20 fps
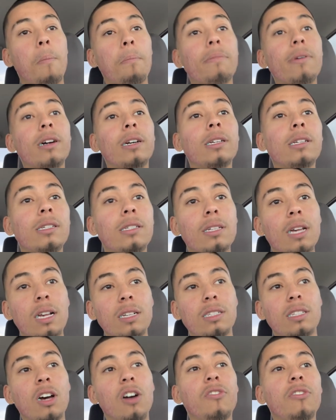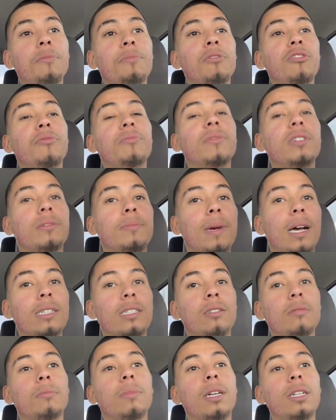But he says self-improvement is
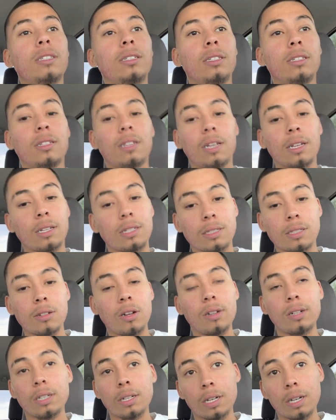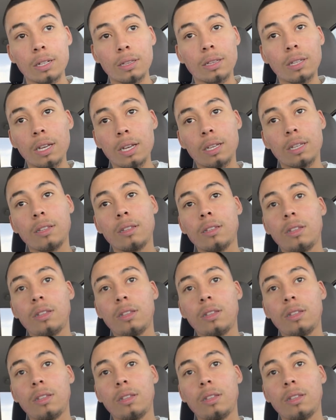masturbation. Like, it's not a good thing.